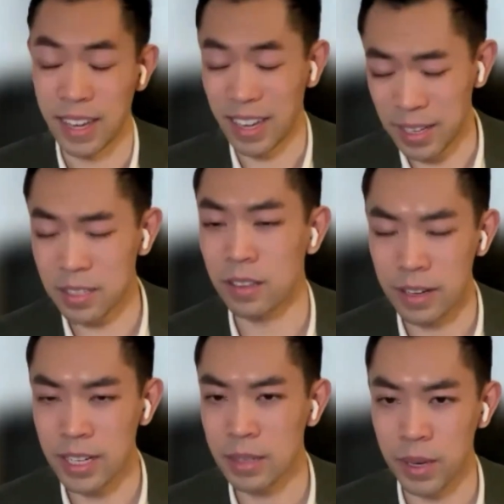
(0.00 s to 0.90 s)
It is a
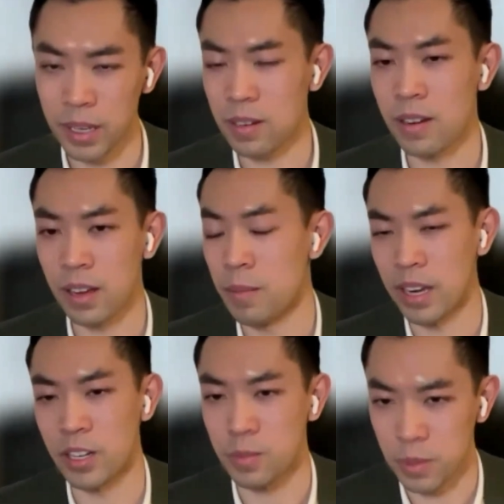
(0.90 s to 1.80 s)
lot, but it's not
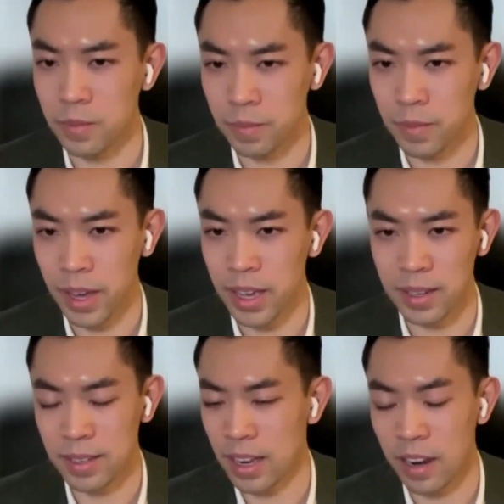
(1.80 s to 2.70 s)
unmanageable.
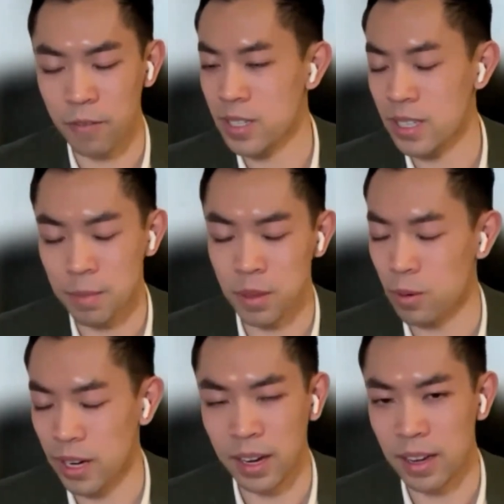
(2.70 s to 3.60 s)
And at every step of the
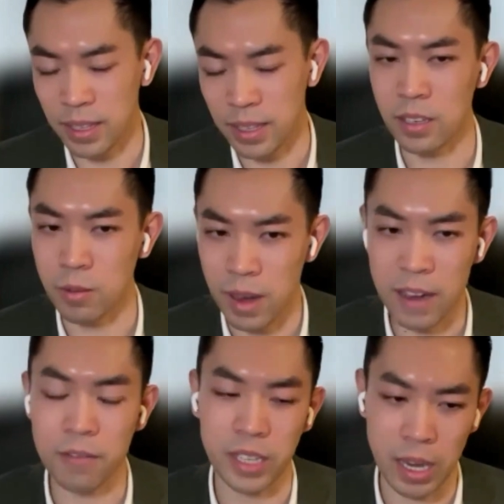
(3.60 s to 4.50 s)
way, I think that you
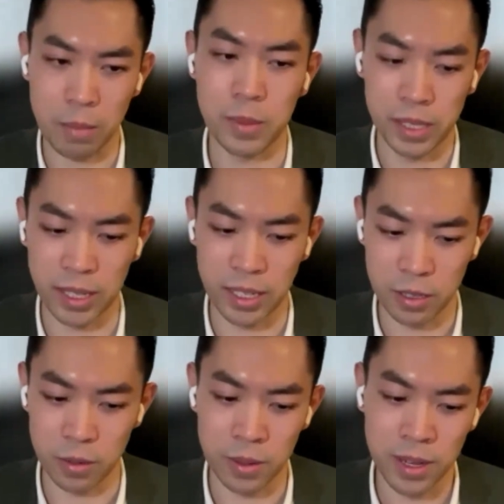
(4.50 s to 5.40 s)
have the capability
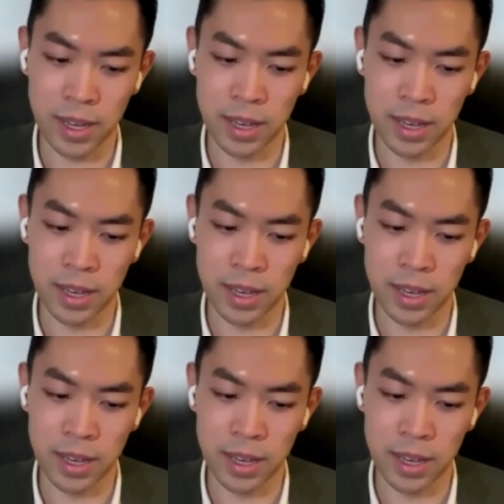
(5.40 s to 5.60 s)
to